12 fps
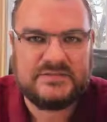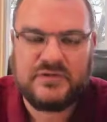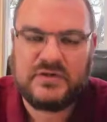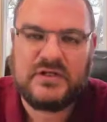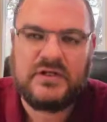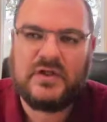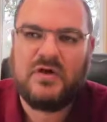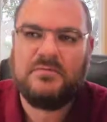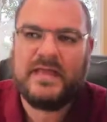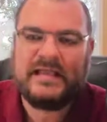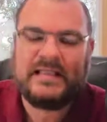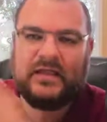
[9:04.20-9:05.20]
If you're going to go
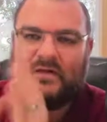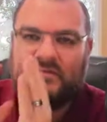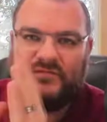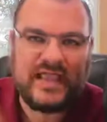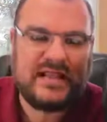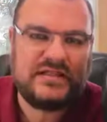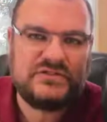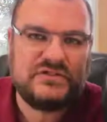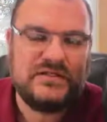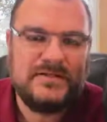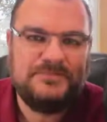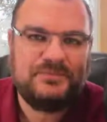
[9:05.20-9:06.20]
Medicare
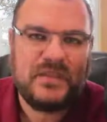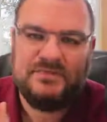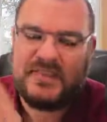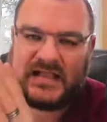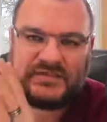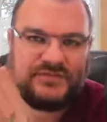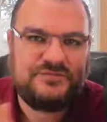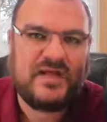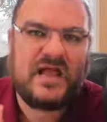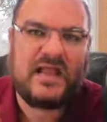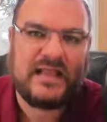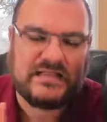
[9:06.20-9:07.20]
Advantage, that's
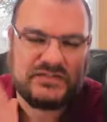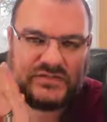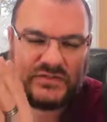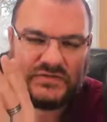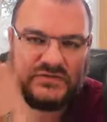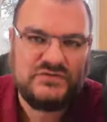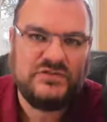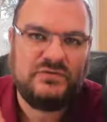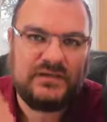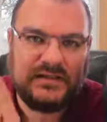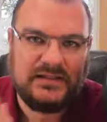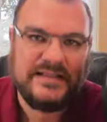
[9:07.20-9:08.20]
fine. Just do
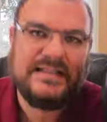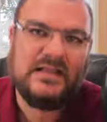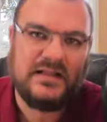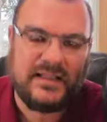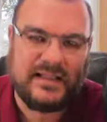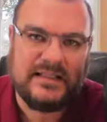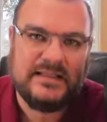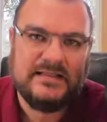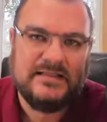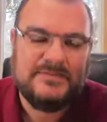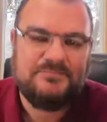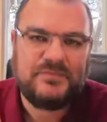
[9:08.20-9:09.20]
it legally.
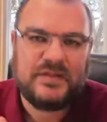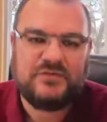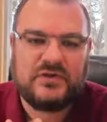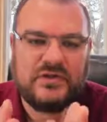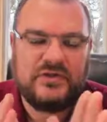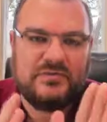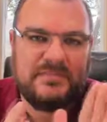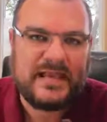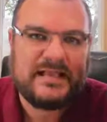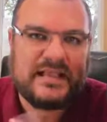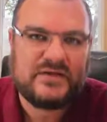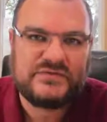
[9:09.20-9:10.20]
If you're going to do
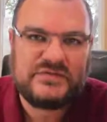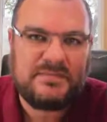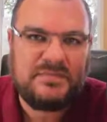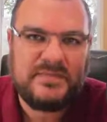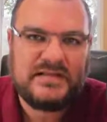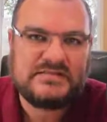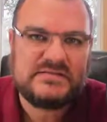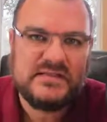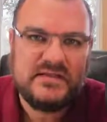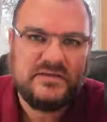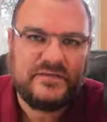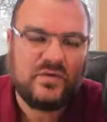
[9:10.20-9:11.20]
Medicare supplements,
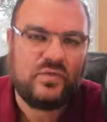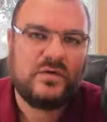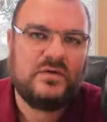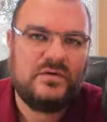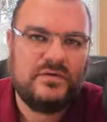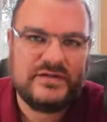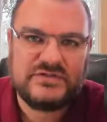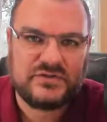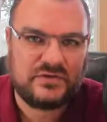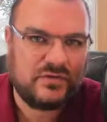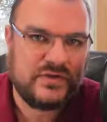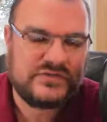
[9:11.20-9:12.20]
the world is
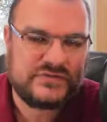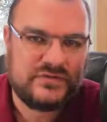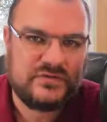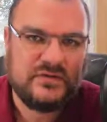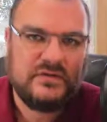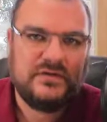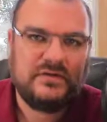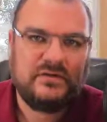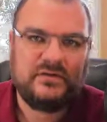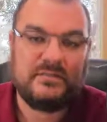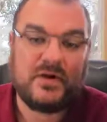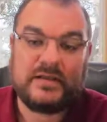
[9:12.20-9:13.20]
your oyster.
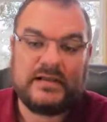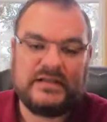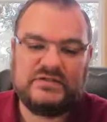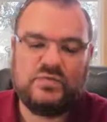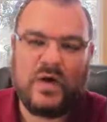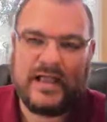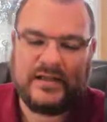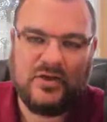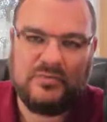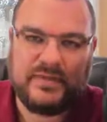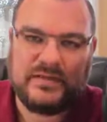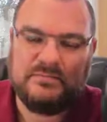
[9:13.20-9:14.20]
Marketing's wide
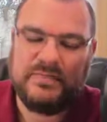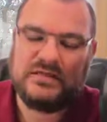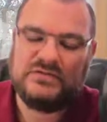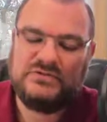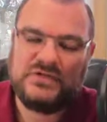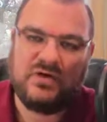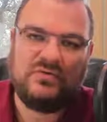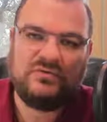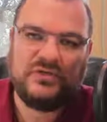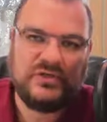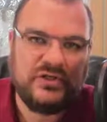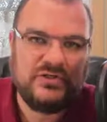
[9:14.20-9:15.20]
open. But
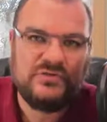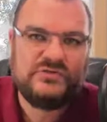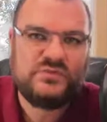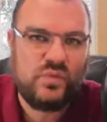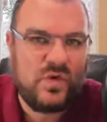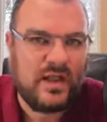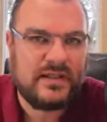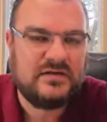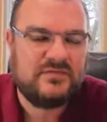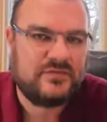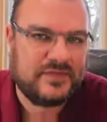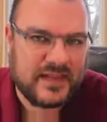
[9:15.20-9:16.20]
don't use
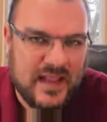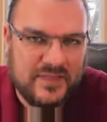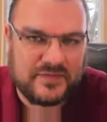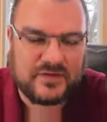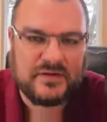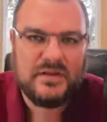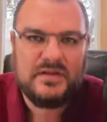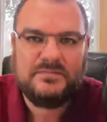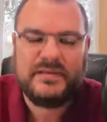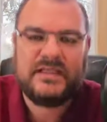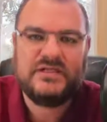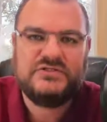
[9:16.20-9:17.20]
one for the other
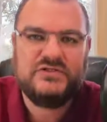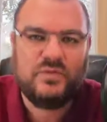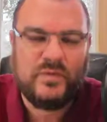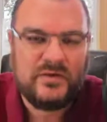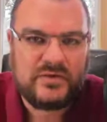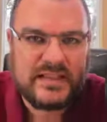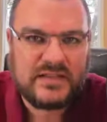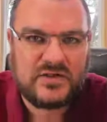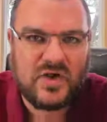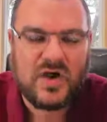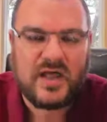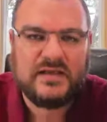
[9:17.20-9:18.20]
because you will get
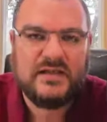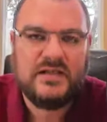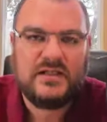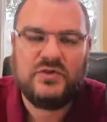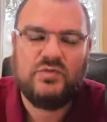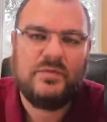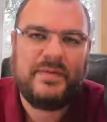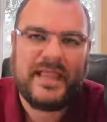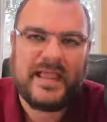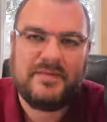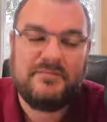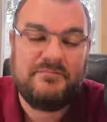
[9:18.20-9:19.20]
caught. You will
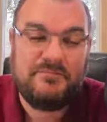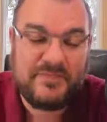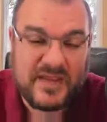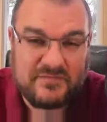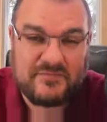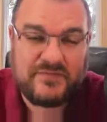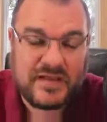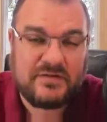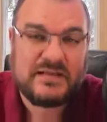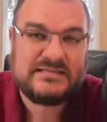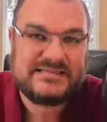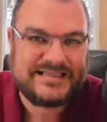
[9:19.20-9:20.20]
pay a
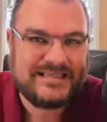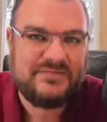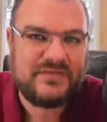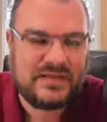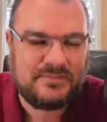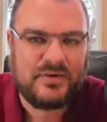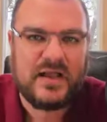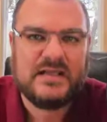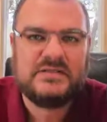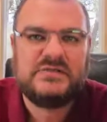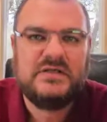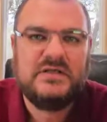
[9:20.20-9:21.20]
very significant
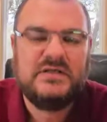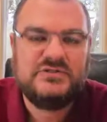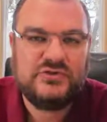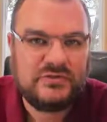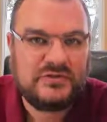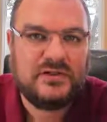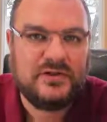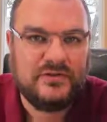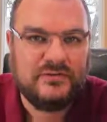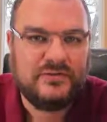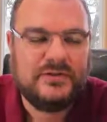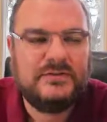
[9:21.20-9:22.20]
price to
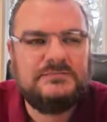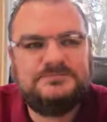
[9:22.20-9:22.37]
include